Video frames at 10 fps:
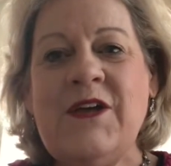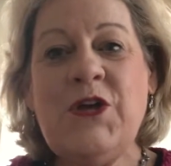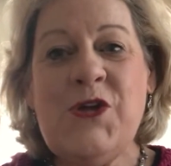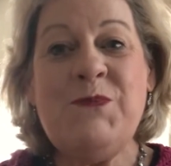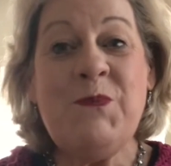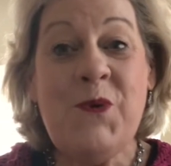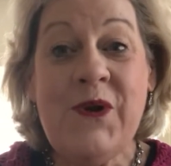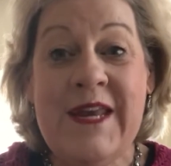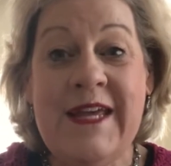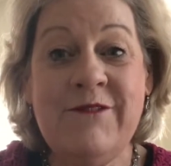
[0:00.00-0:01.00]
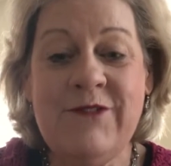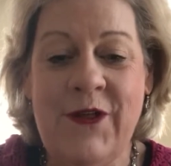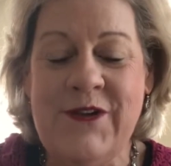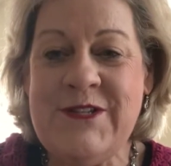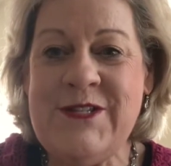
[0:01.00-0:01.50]
Good morning,
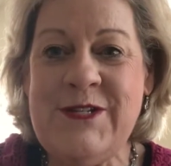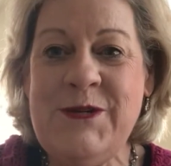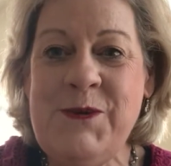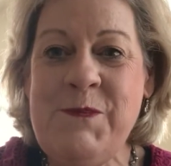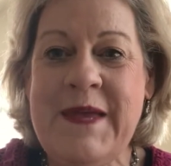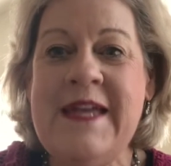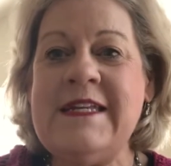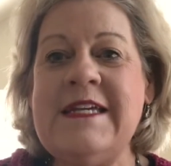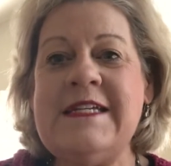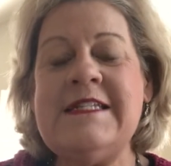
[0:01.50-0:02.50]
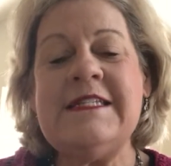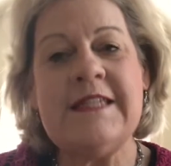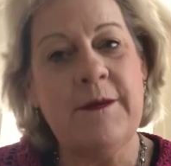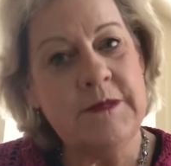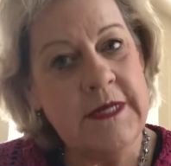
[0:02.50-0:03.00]
Flosstube. It is
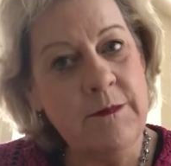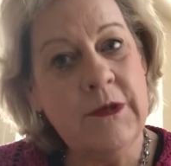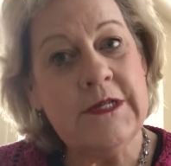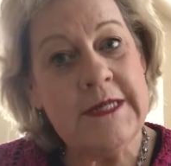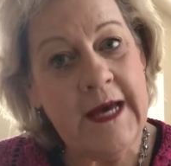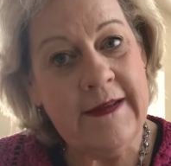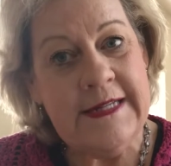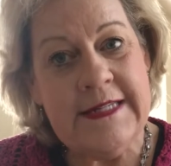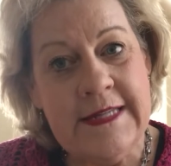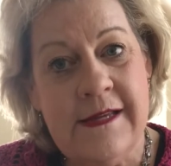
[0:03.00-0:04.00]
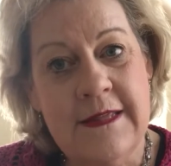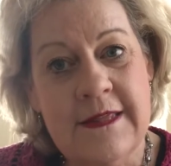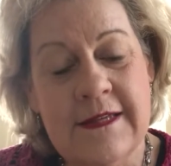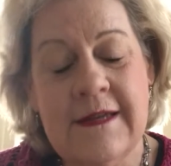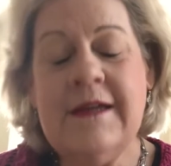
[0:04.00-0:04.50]
September 19th,
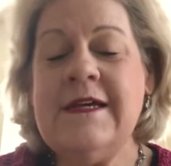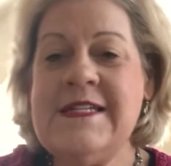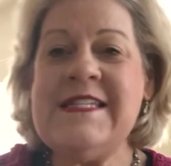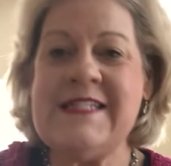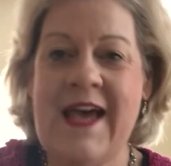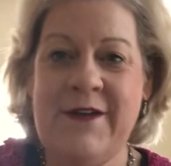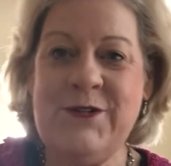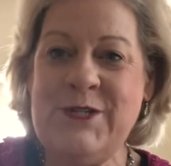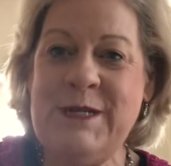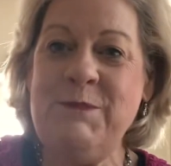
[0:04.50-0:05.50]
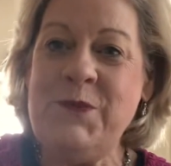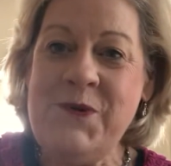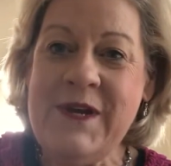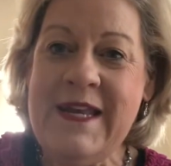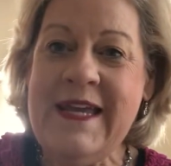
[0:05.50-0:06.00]
Saturday
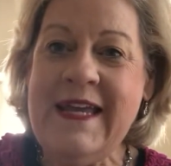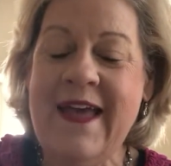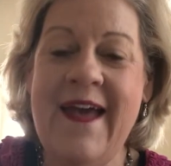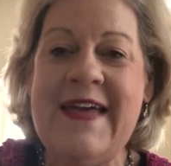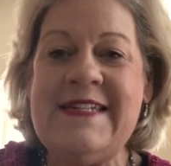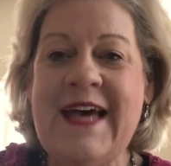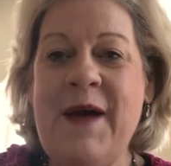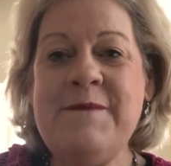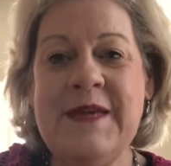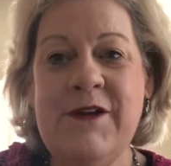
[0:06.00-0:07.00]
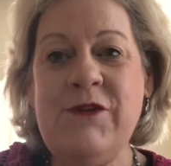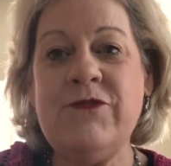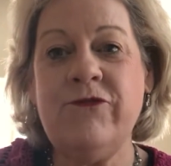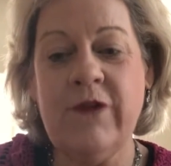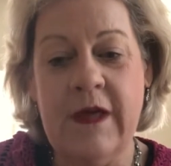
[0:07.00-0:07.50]
morning, and I'm here to
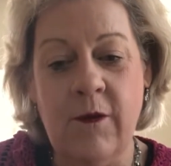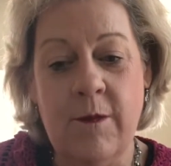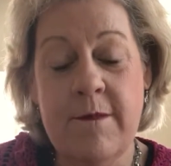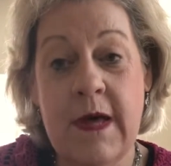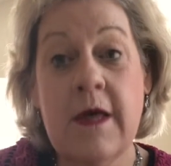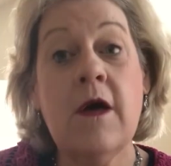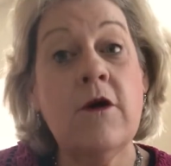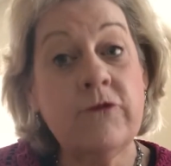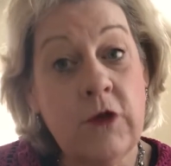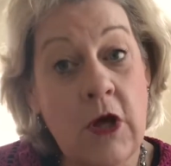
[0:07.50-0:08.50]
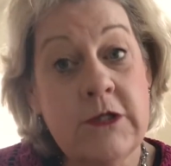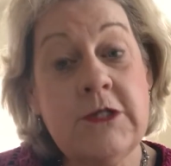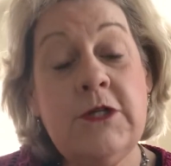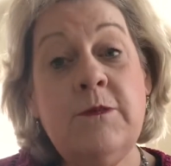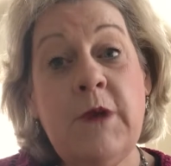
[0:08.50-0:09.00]
film
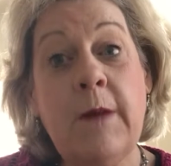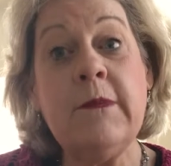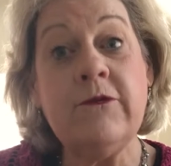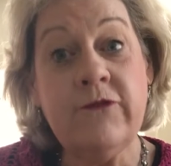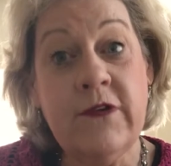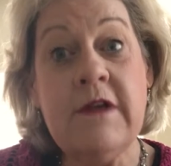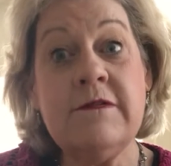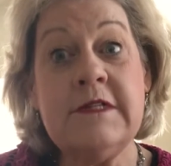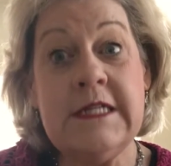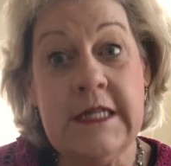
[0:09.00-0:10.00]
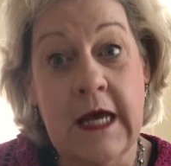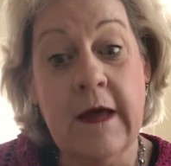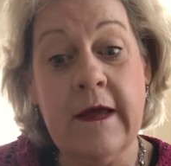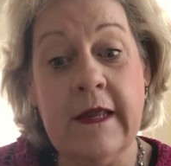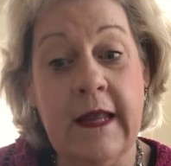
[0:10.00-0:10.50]
Flosstube number 59.
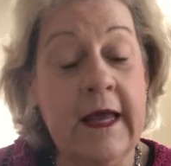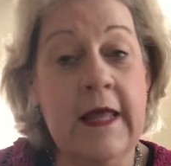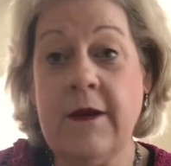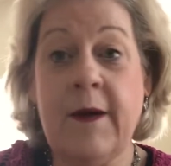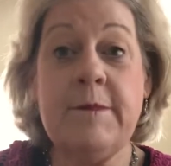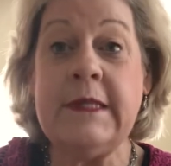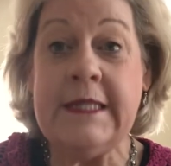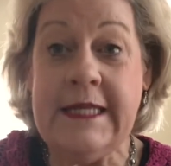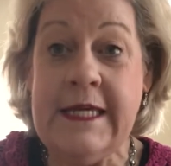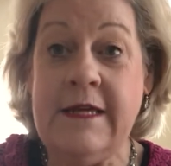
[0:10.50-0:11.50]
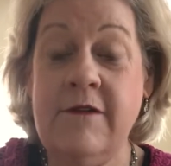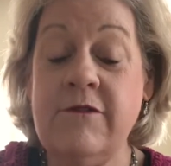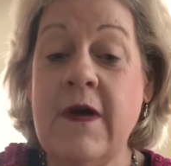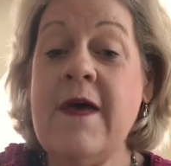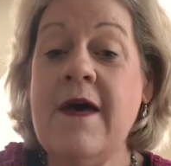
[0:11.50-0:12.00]
I cannot
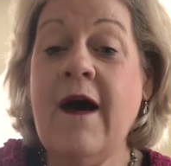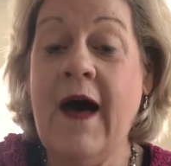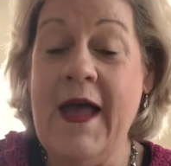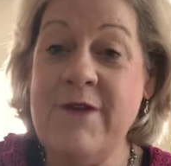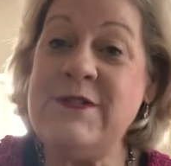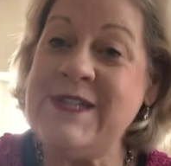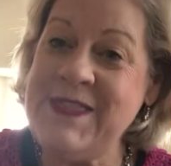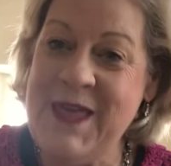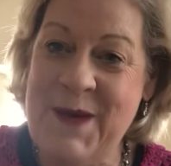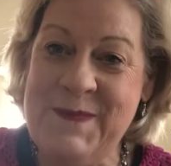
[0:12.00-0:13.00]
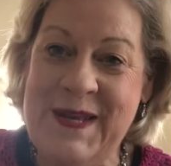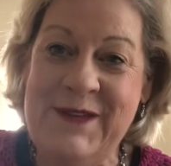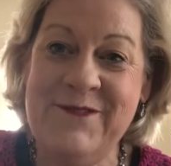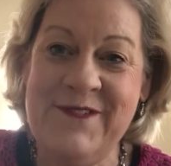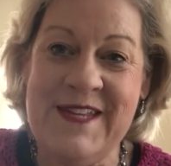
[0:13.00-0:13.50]
believe I have done that
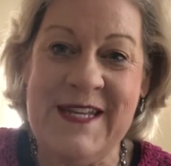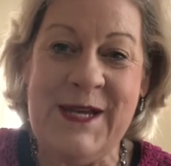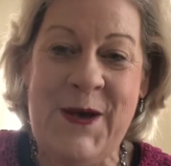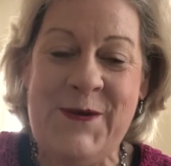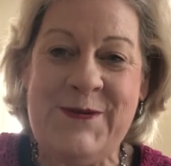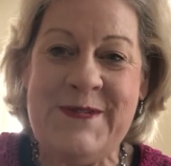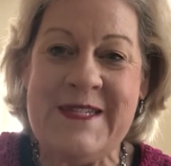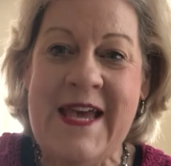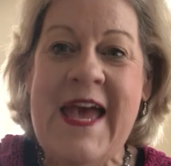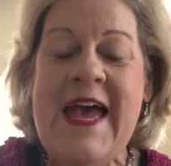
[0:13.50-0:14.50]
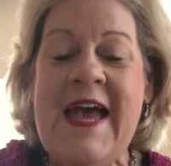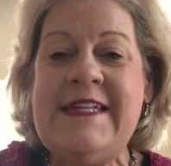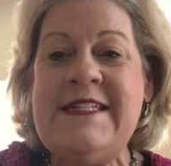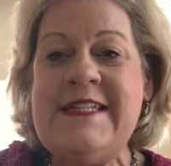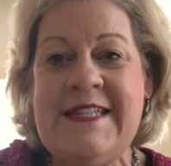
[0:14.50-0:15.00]
many videos.
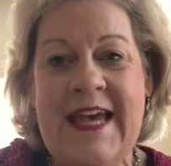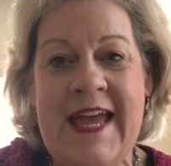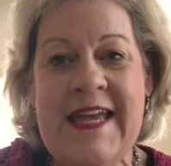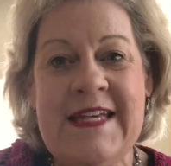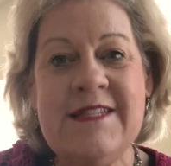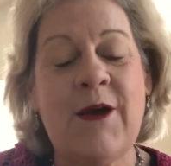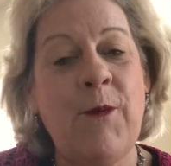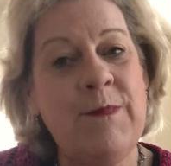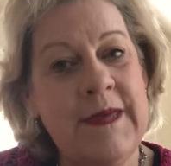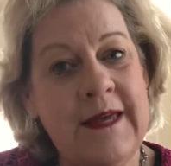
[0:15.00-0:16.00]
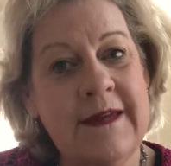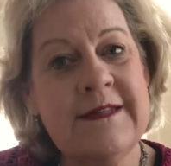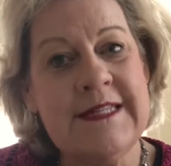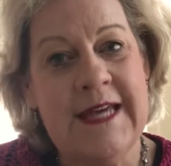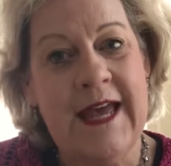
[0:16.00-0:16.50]
And today is our
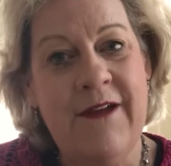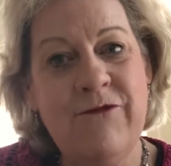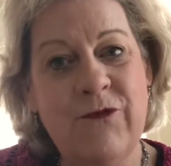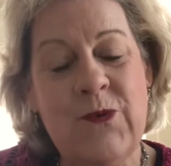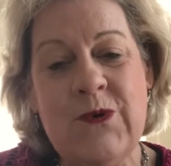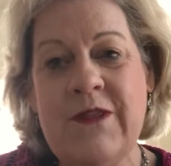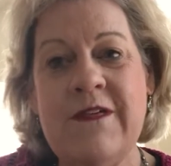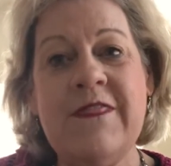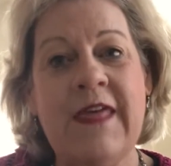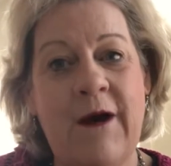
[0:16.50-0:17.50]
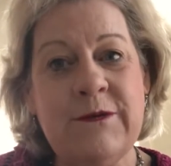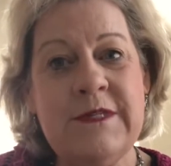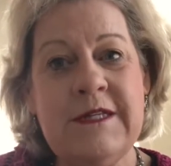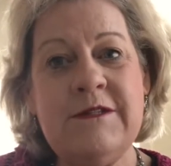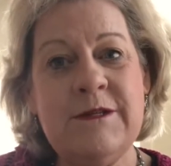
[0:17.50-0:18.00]
big day for the
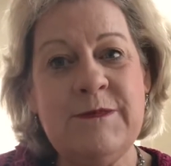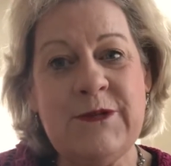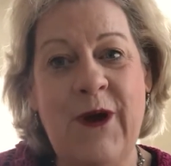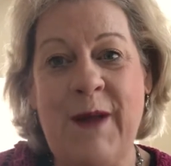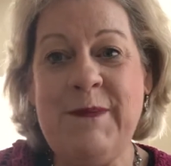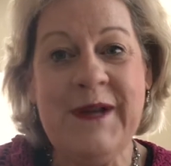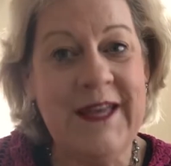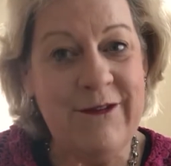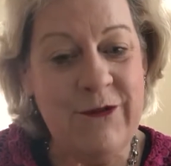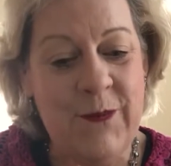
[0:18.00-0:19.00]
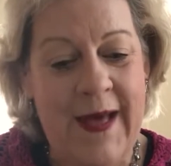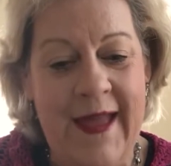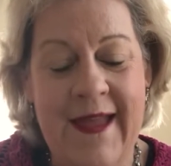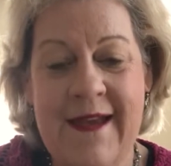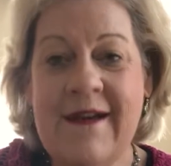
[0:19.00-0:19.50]
1,000 subscriber
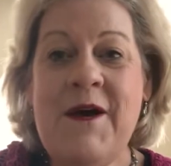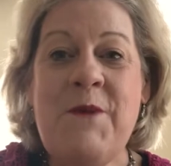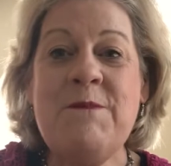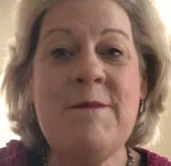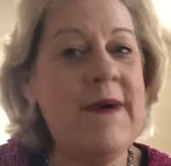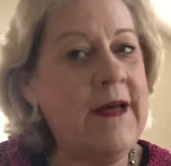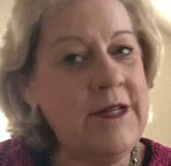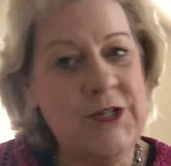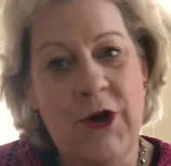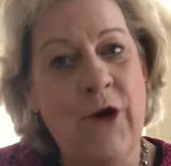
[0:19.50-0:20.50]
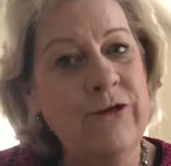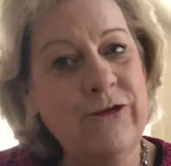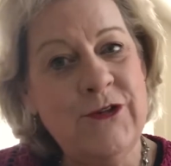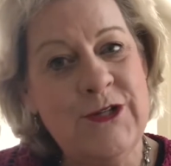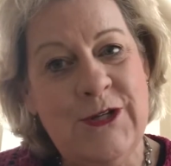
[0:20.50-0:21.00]
giveaway. Much
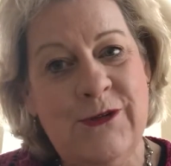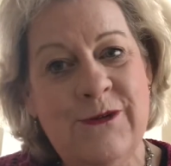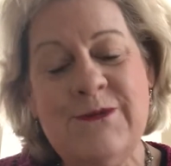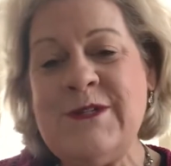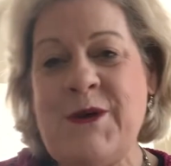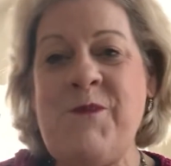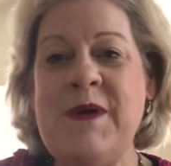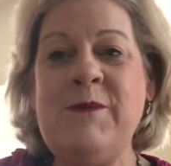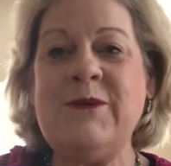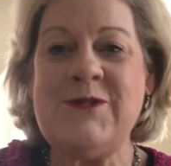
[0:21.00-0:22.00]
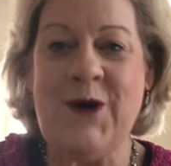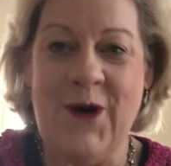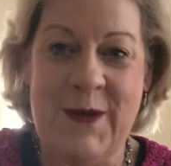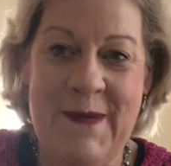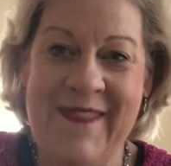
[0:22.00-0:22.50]
overdue, so we will
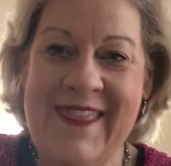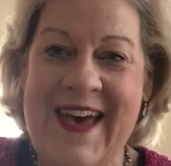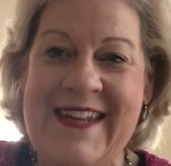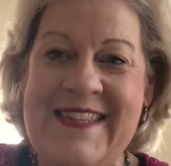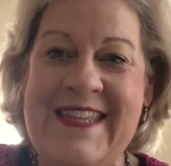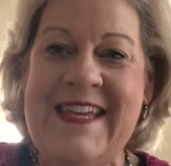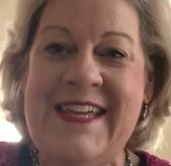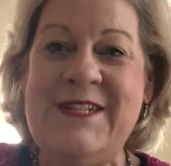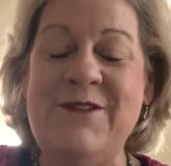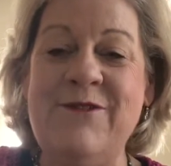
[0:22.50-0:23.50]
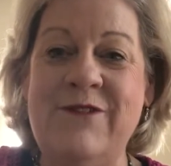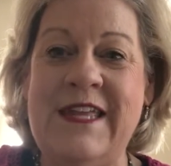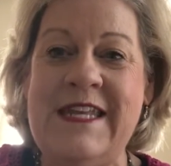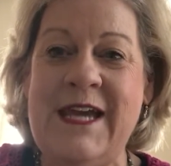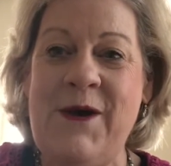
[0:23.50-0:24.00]
talk about that at the end of the
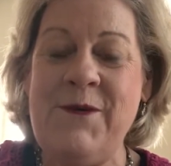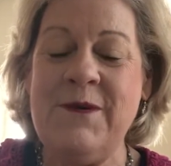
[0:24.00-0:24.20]
video.